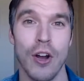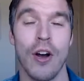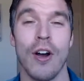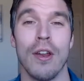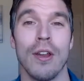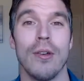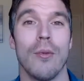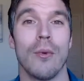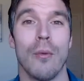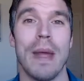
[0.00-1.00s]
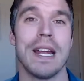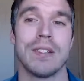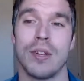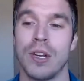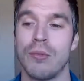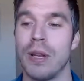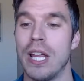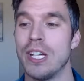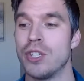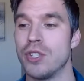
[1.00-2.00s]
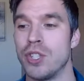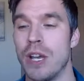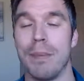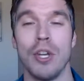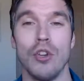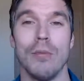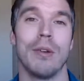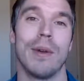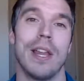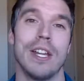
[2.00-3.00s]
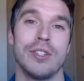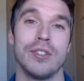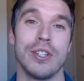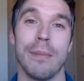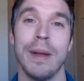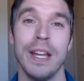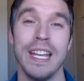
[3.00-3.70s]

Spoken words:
on romantic relationship and human relationship,